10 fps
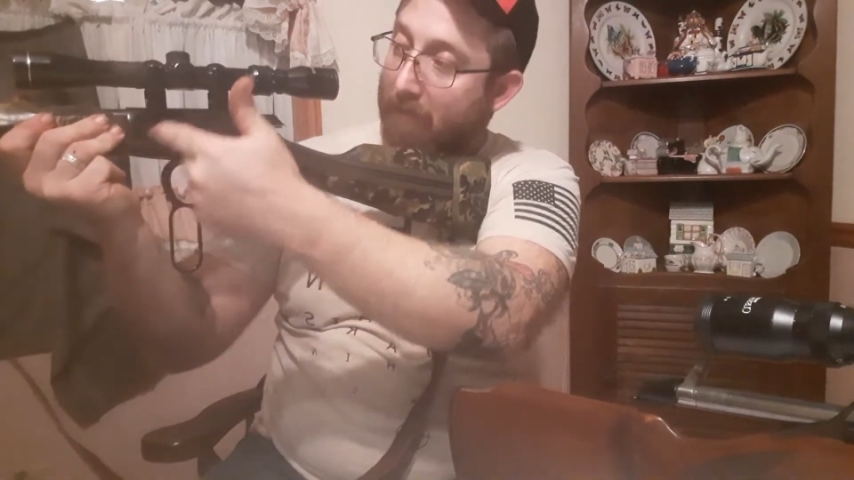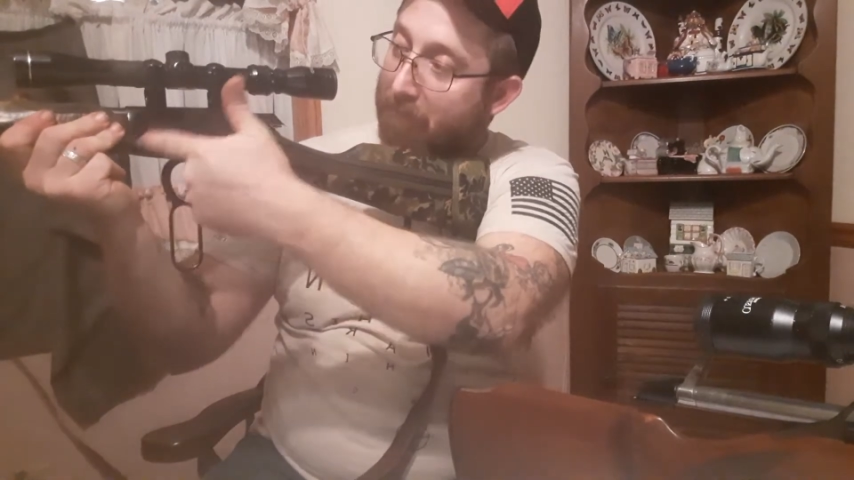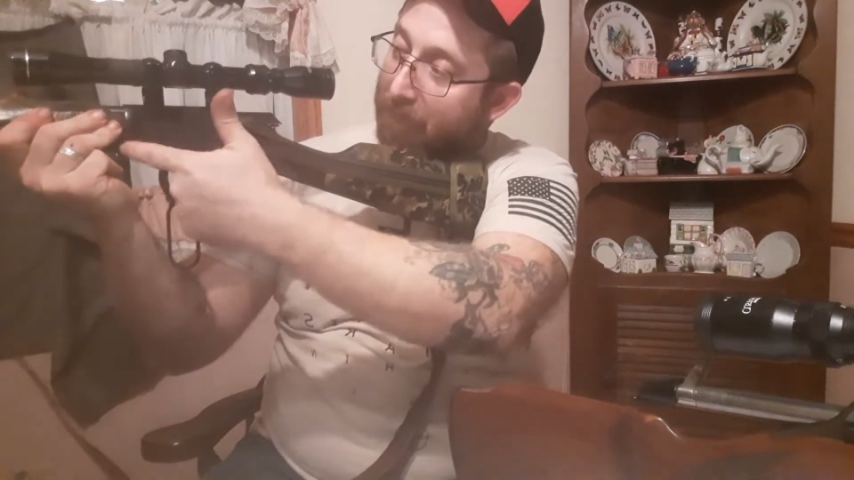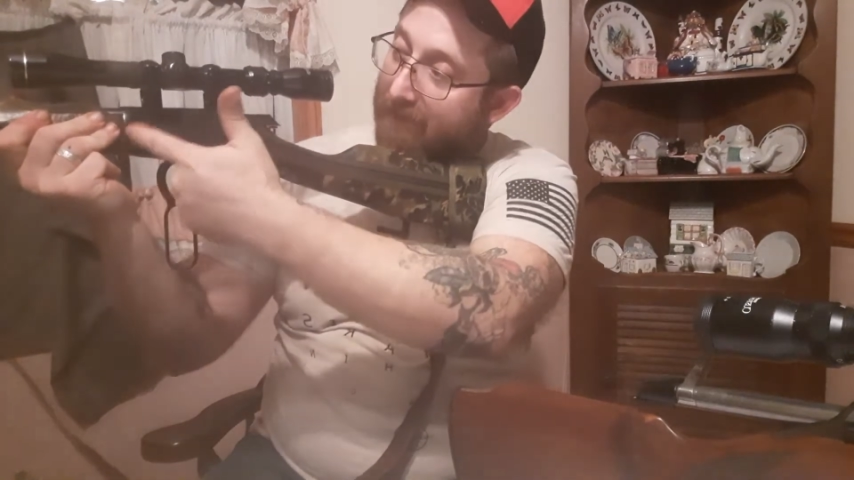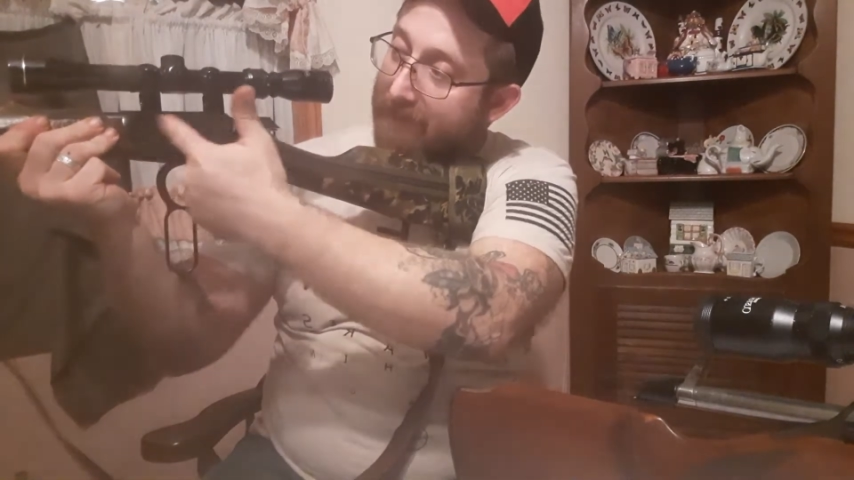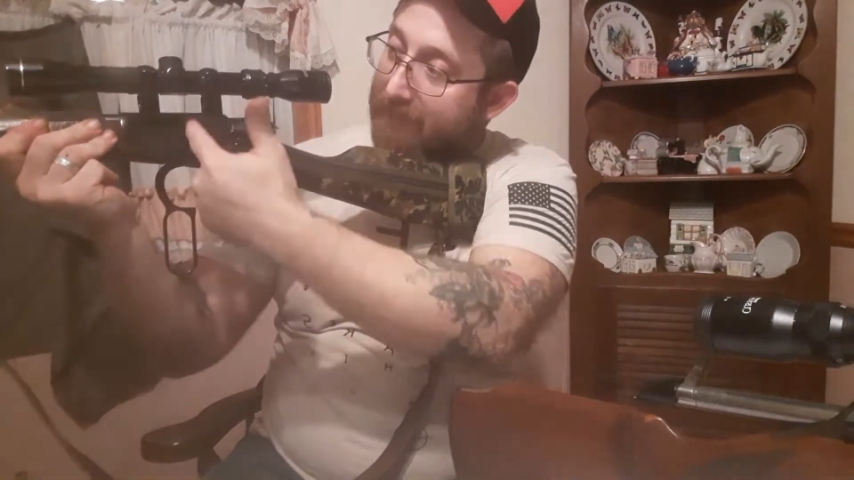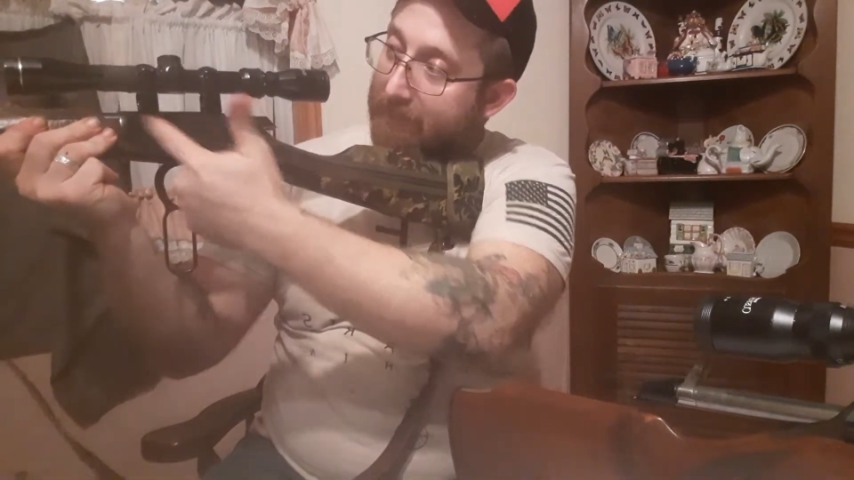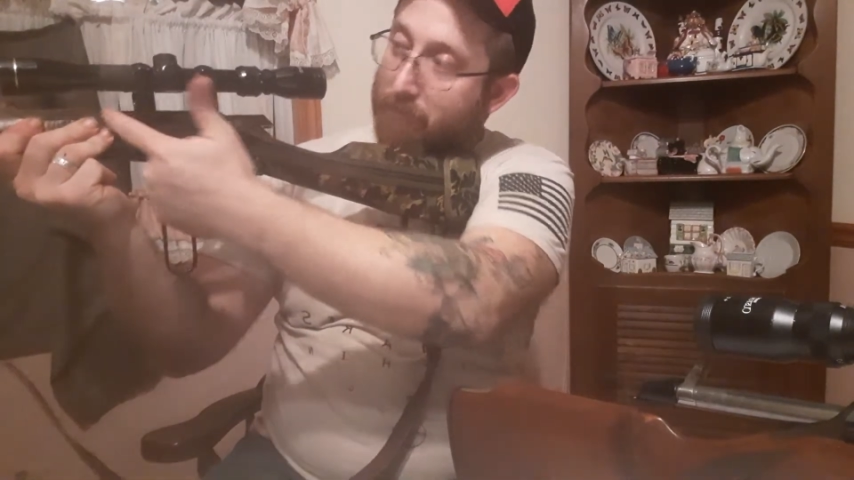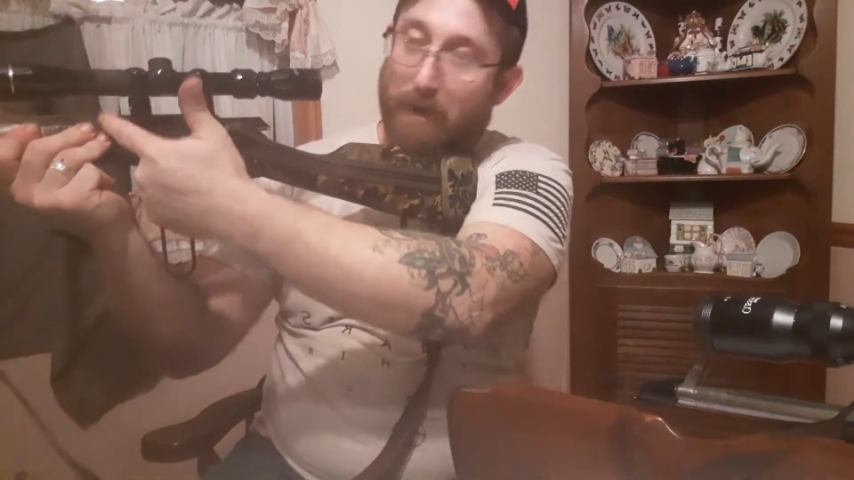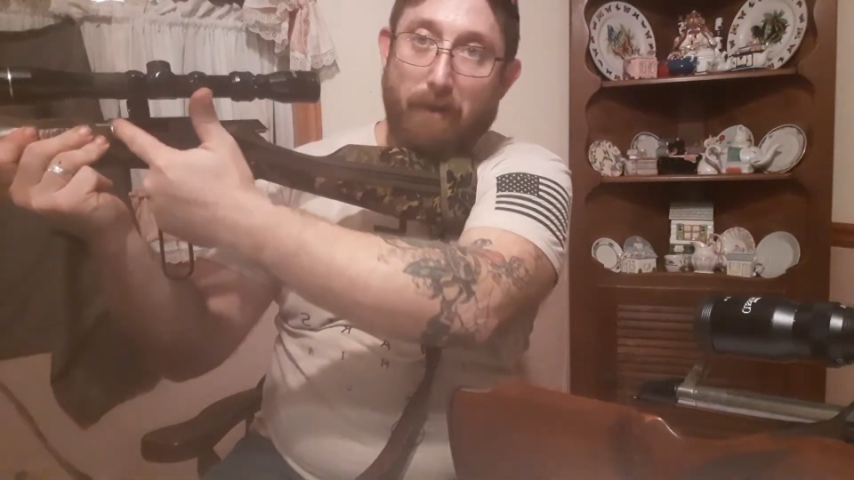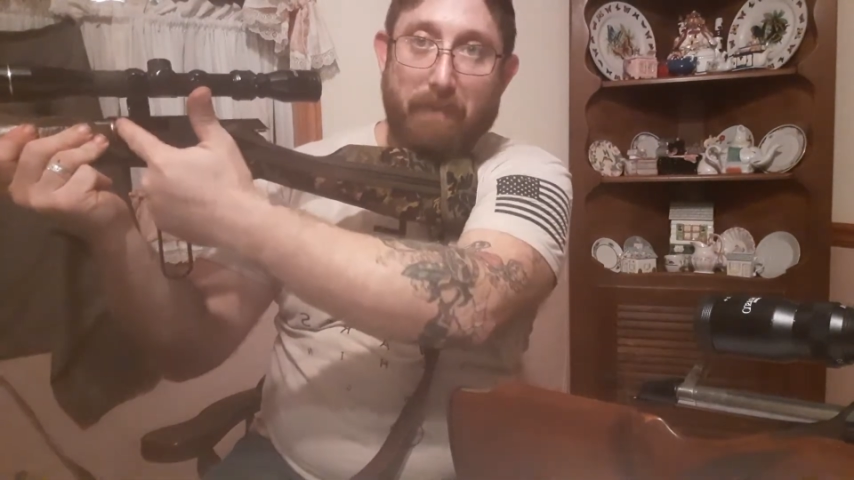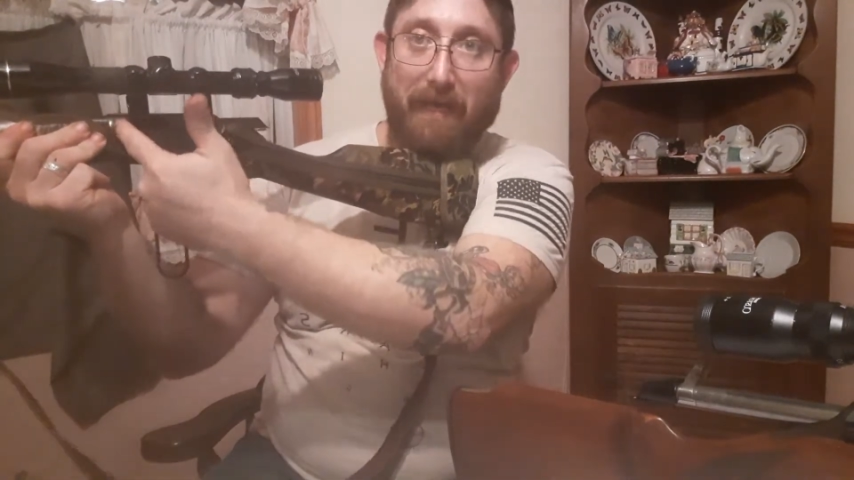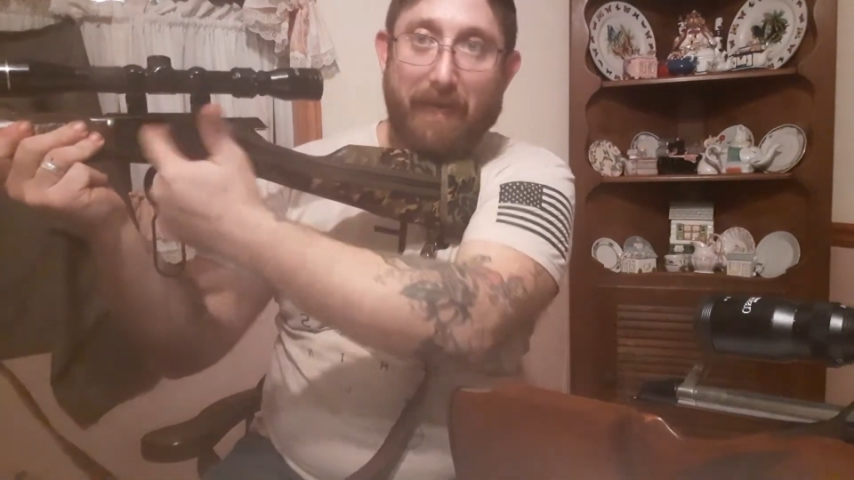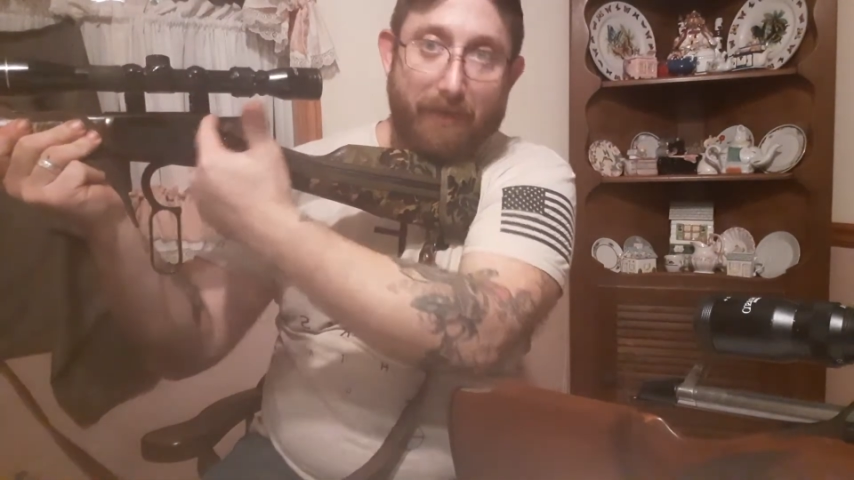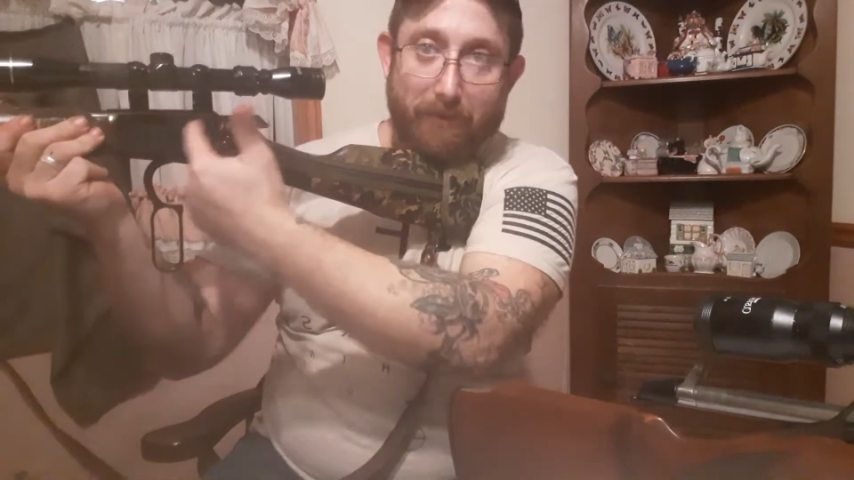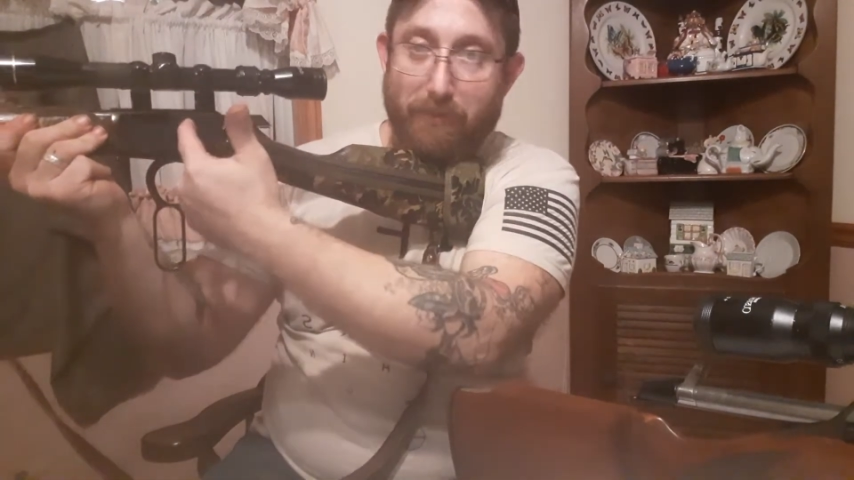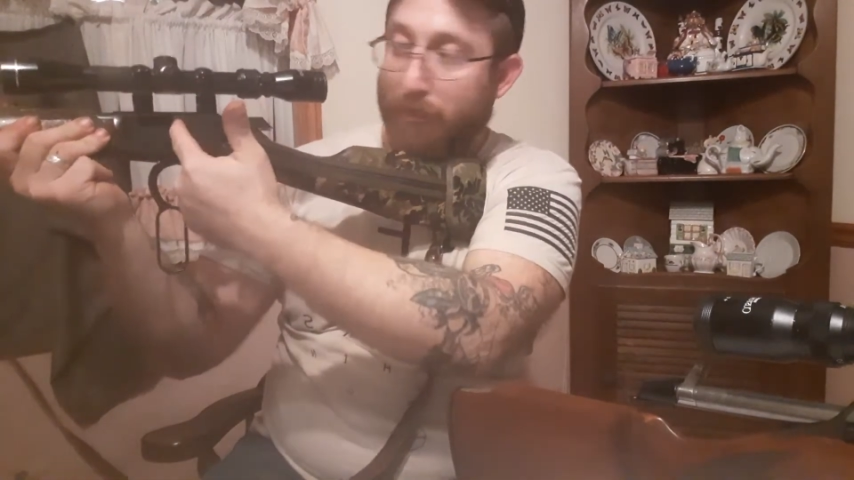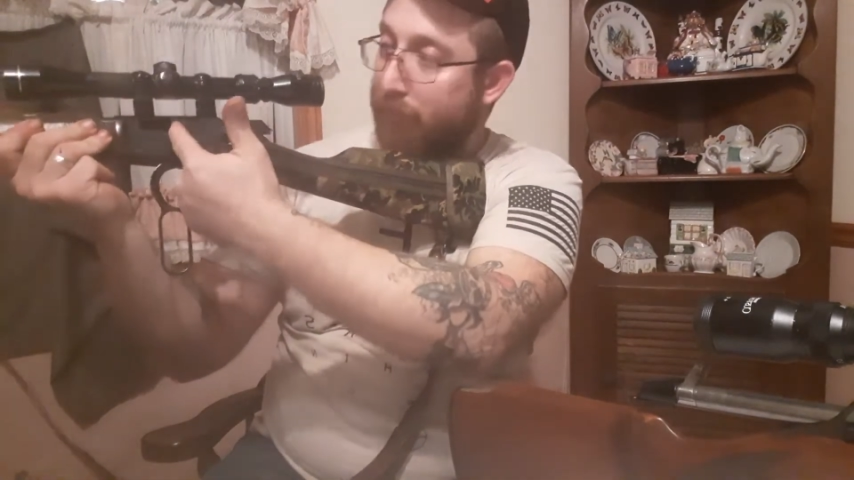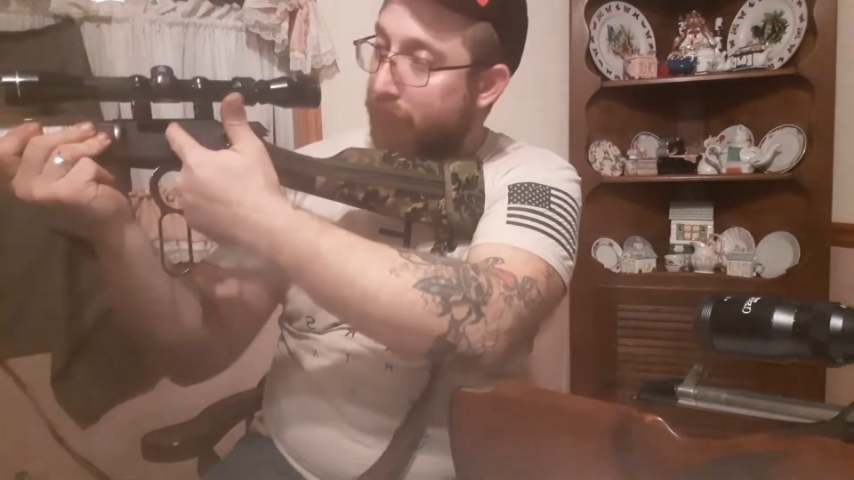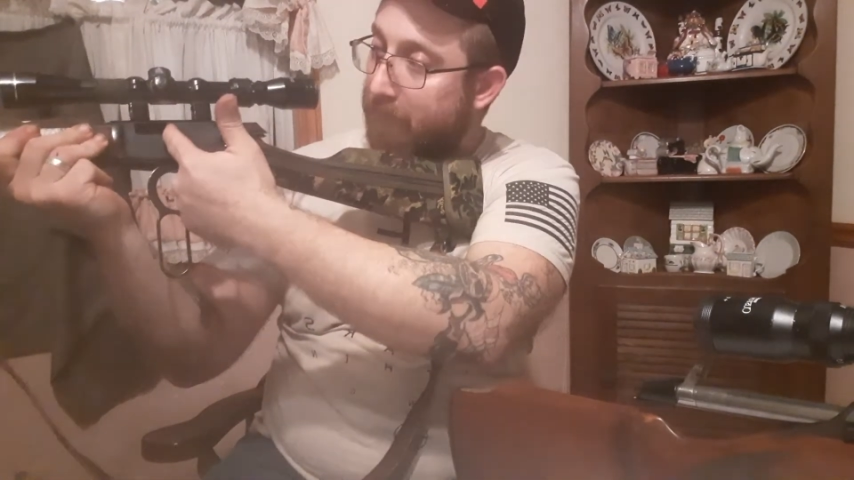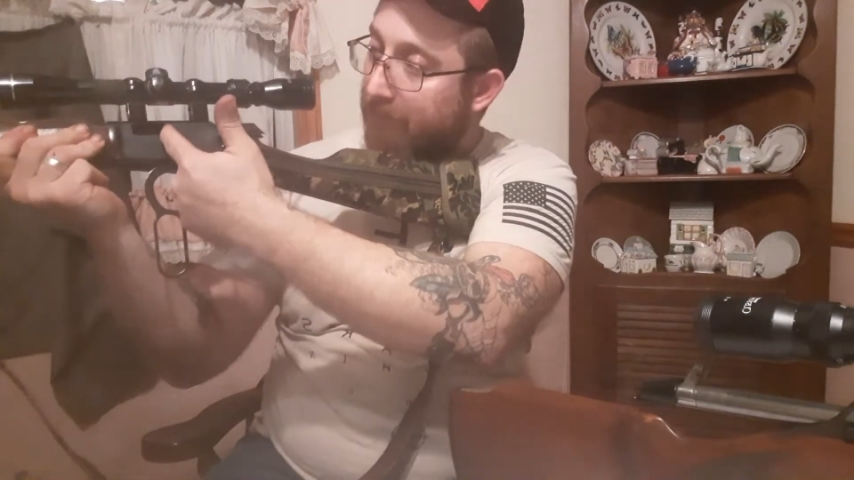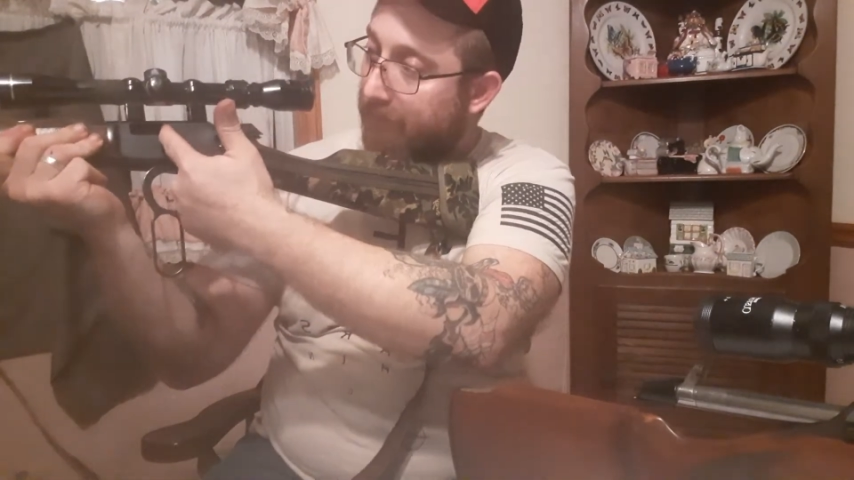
feeding this round back out of this tube,